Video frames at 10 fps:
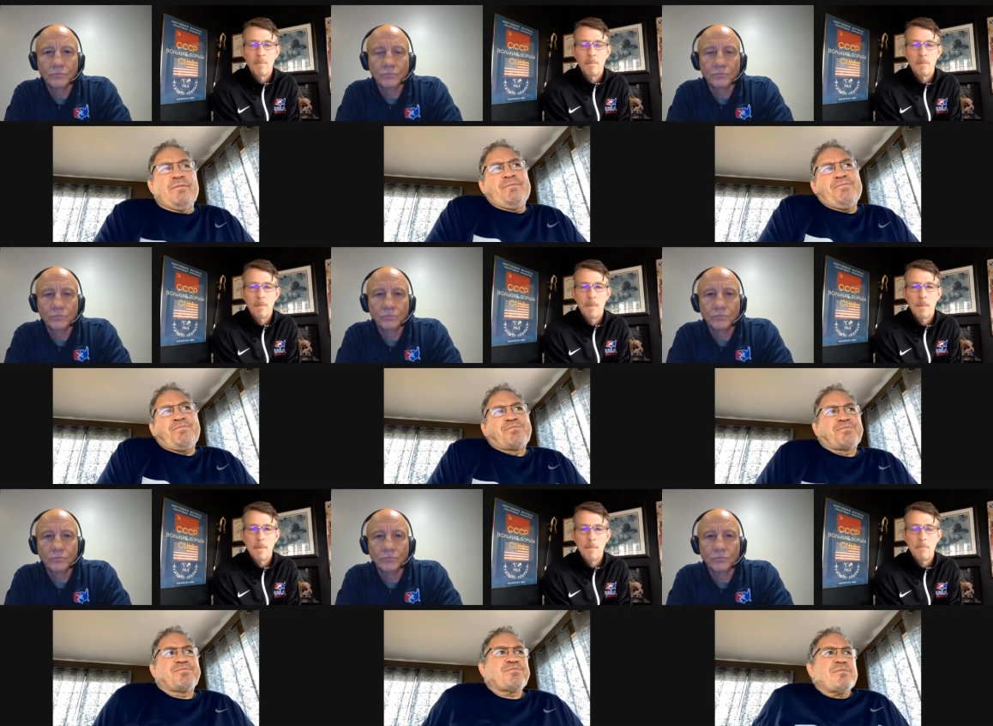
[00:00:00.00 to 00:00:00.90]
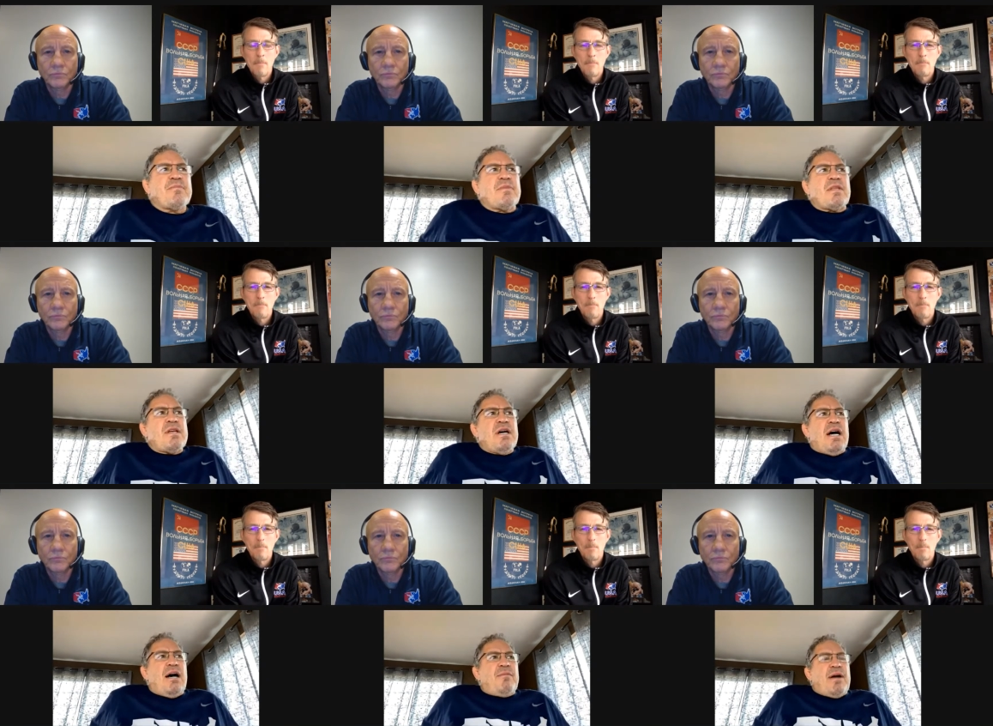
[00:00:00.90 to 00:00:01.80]
Speaker 1: um,
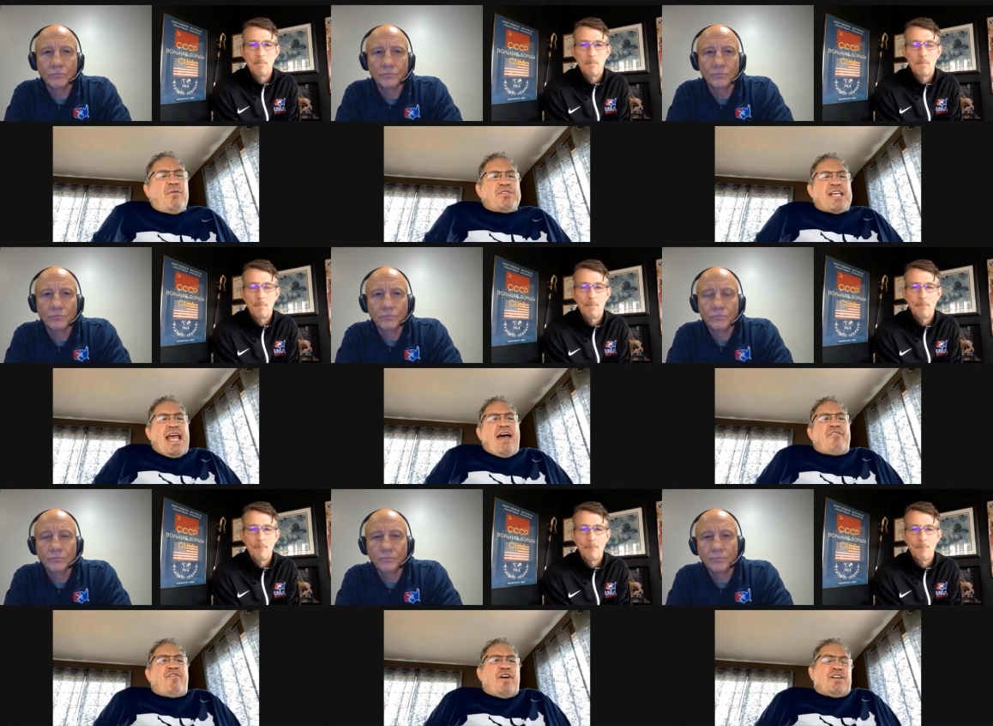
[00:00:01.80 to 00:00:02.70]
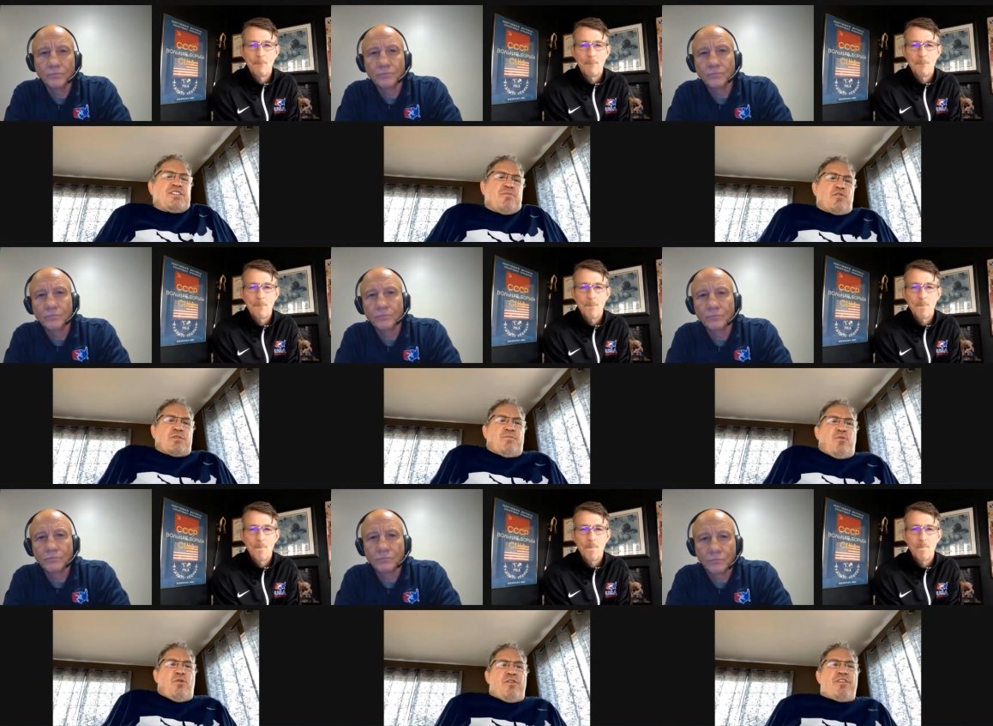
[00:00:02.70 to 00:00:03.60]
I would say having fun is the most
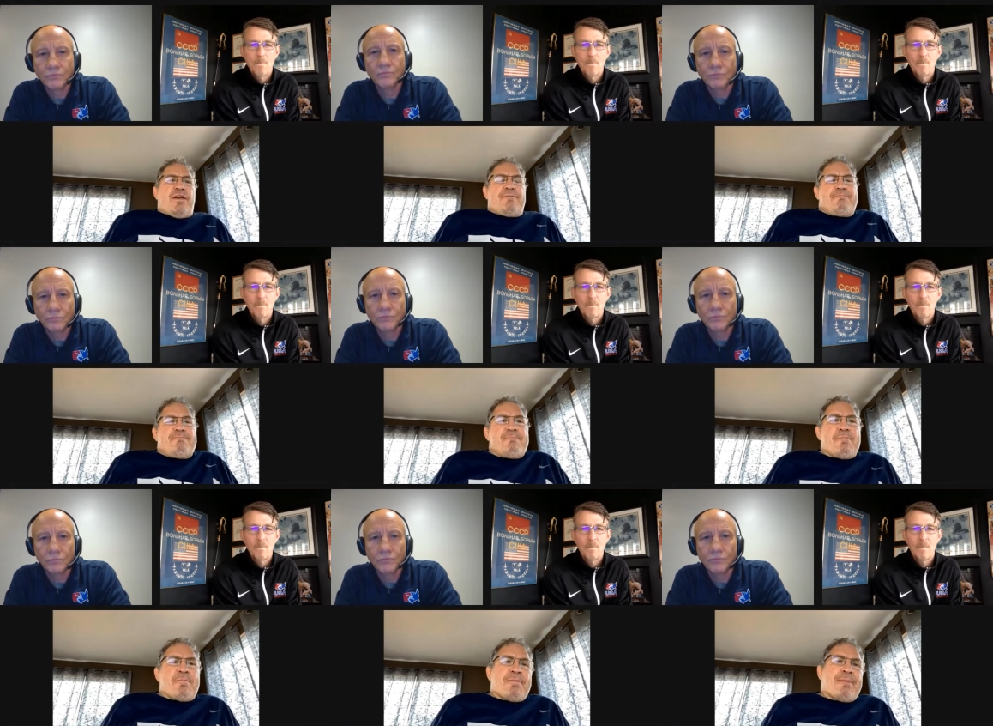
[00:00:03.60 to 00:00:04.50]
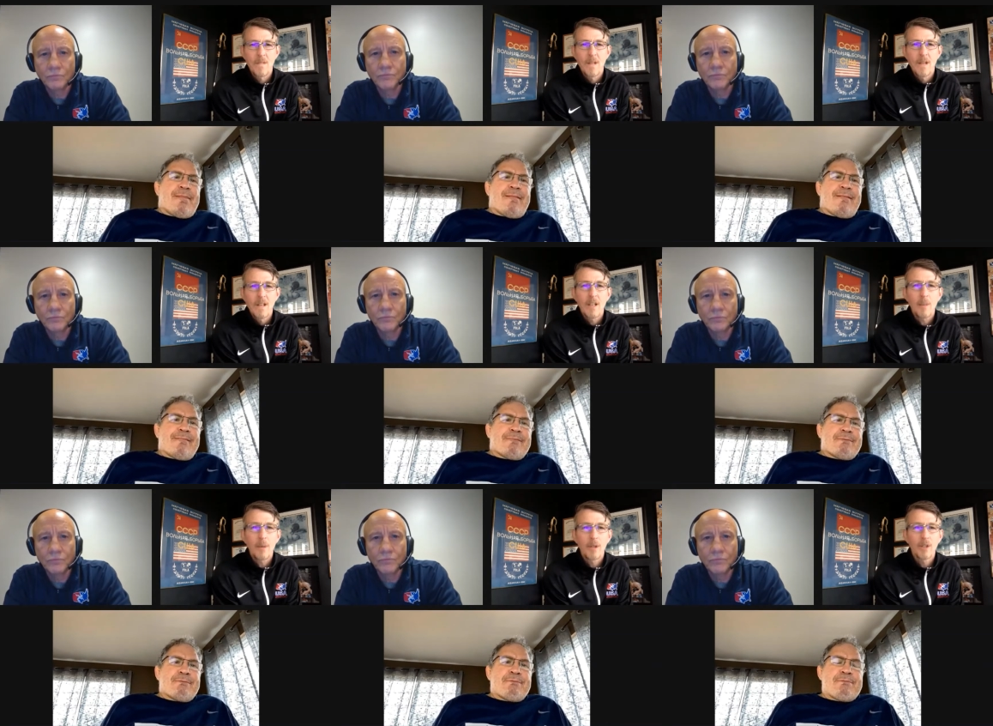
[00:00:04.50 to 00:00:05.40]
important thing
Speaker 2: a
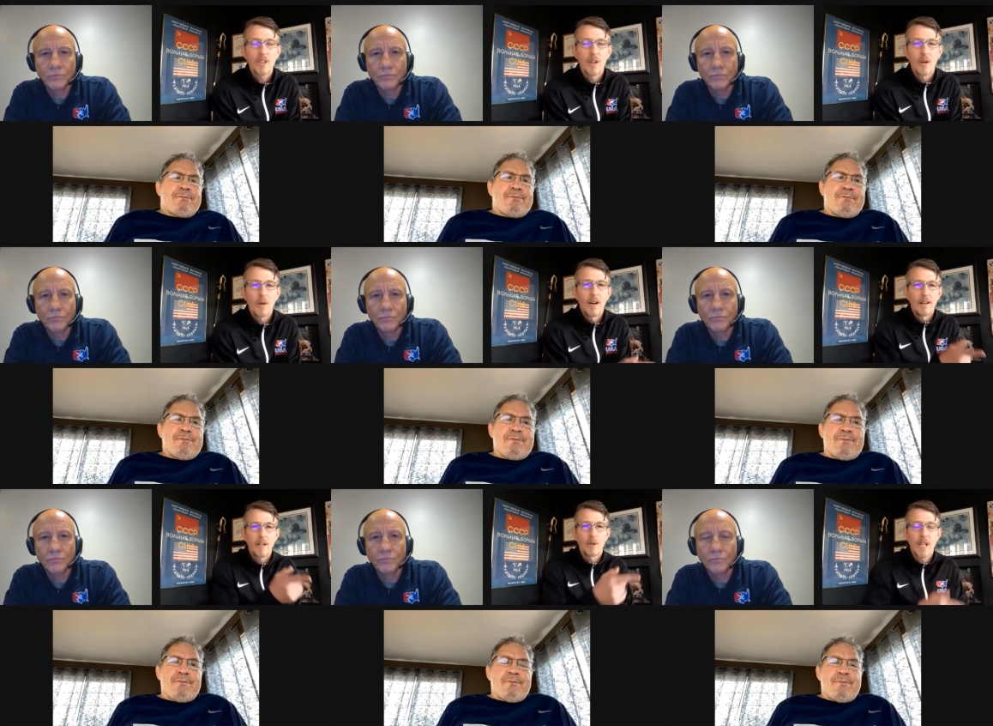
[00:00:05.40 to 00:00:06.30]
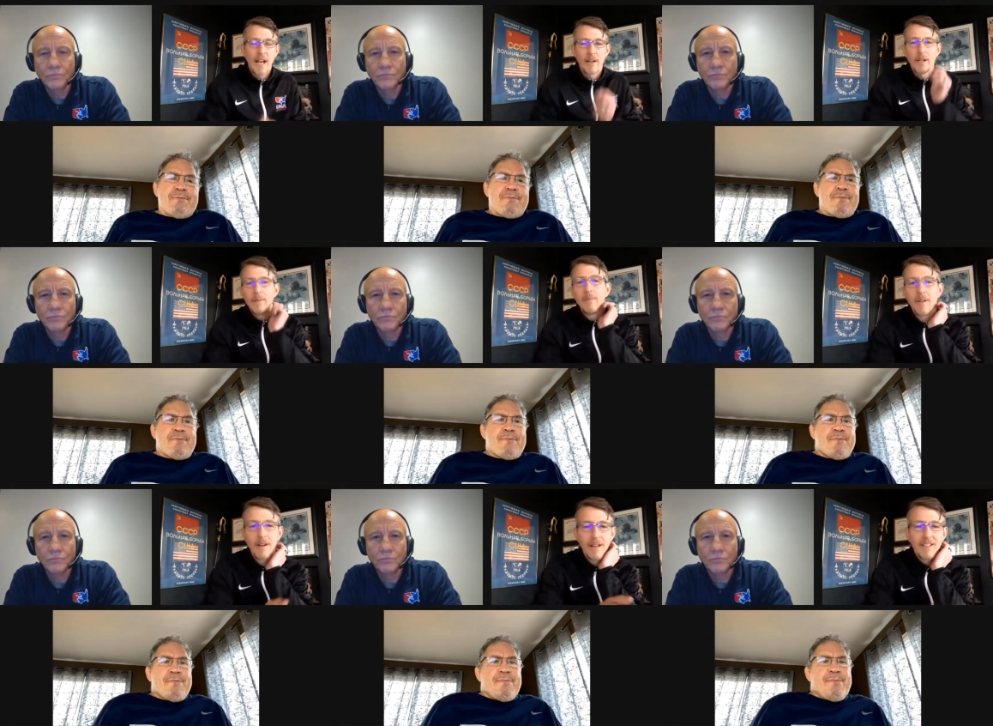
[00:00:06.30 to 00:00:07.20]
couple years ago, uh, Coach Haggerty,
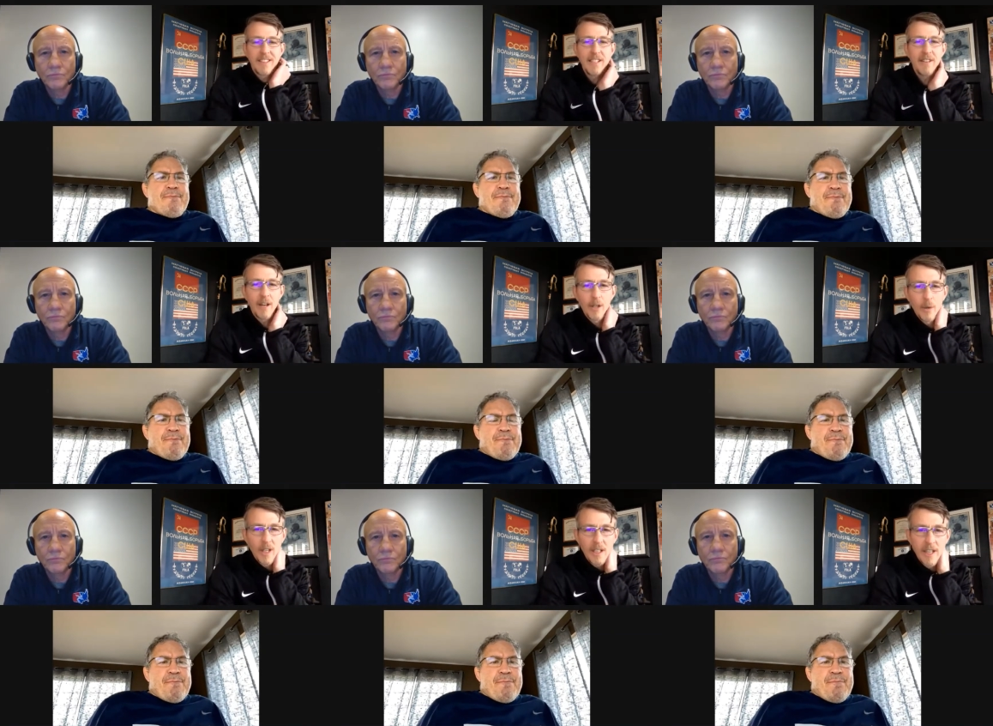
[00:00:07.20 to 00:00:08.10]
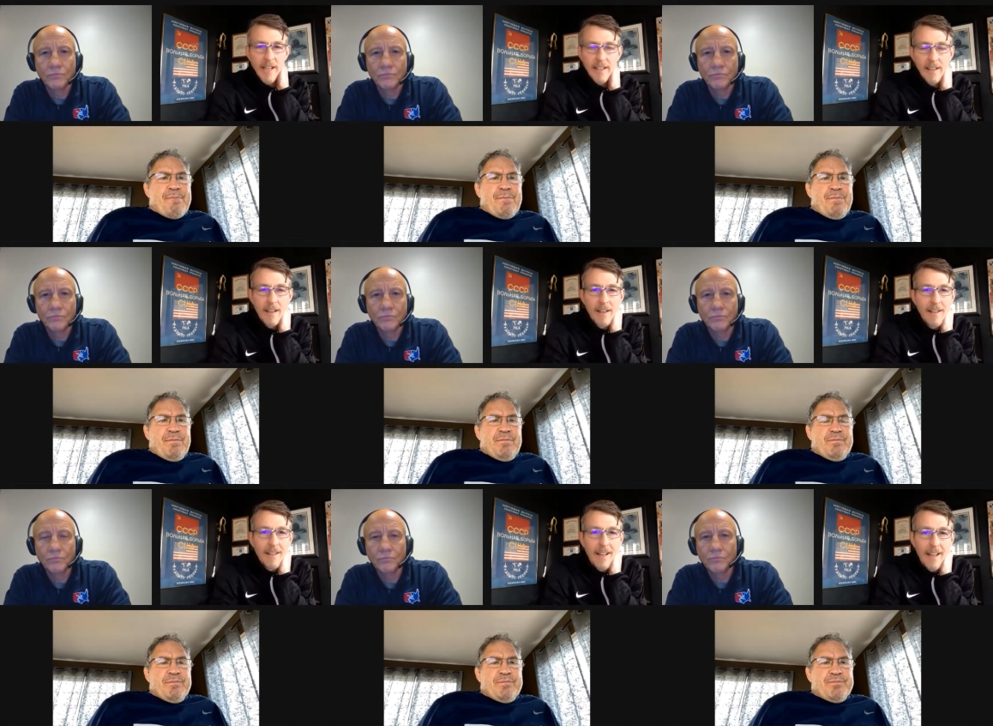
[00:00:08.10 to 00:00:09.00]
uh, Steve, and I are doing a clinic.
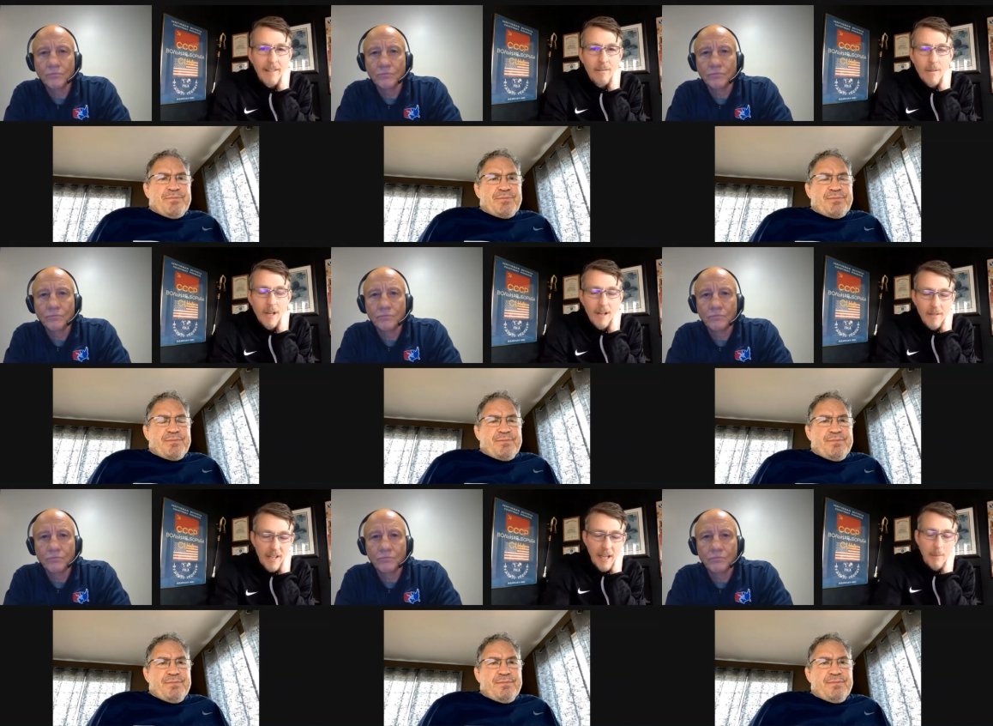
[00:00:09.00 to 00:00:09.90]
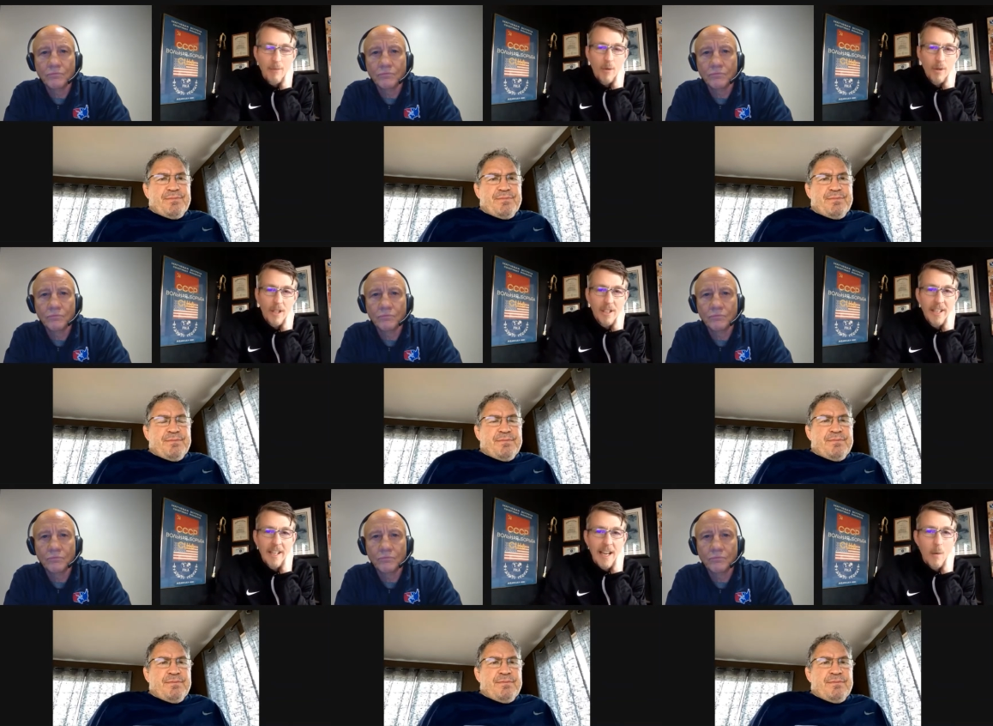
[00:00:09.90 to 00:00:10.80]
And uh, the night before the clinic, I